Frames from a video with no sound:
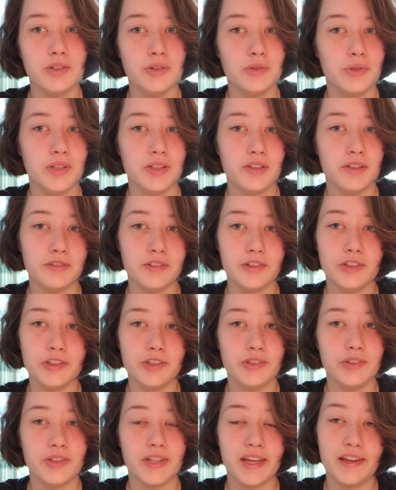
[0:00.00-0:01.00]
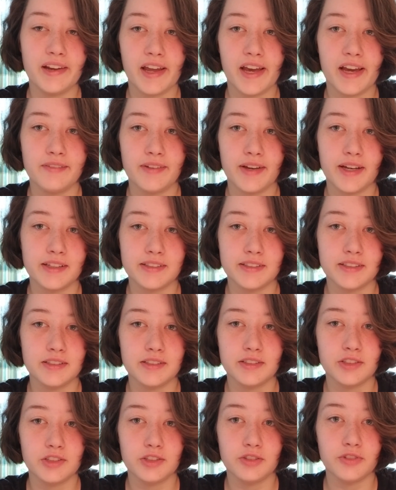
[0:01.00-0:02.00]
or whatever. You can't have
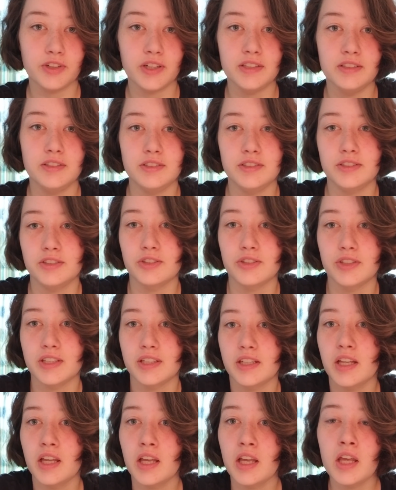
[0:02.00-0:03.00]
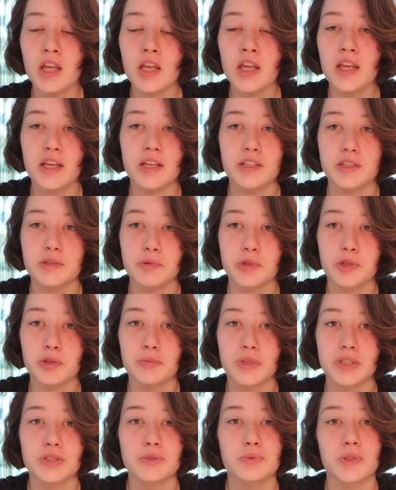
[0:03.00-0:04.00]
access to your friends during
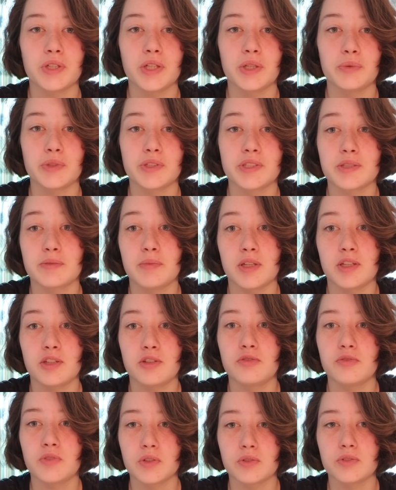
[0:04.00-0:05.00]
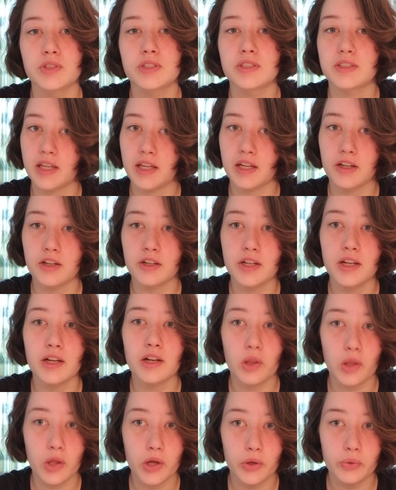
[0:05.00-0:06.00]
experiments where he wants to make you feel scared and
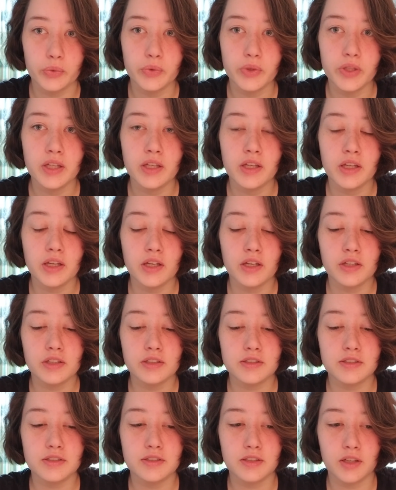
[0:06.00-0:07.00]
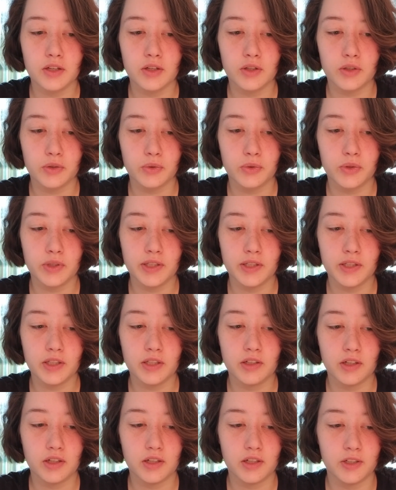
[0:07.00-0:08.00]
alone. So
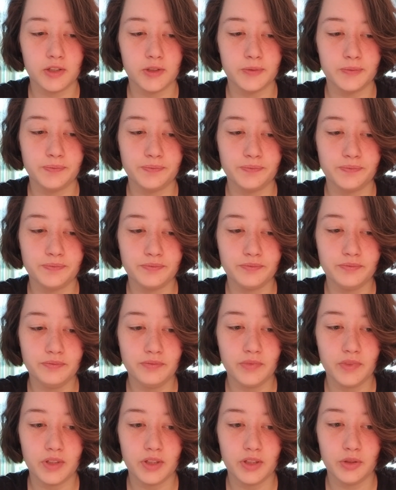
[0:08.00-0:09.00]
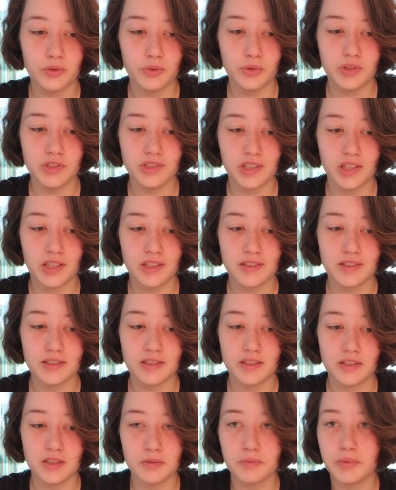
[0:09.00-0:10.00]
you would just
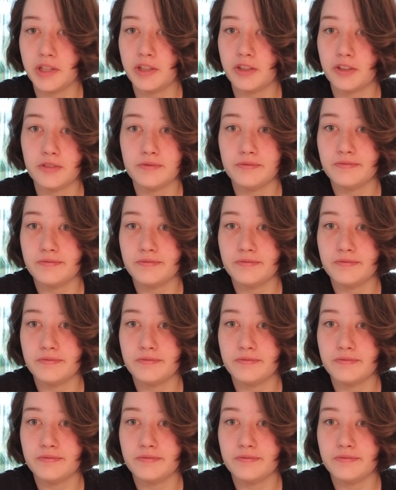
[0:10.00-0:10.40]
disappear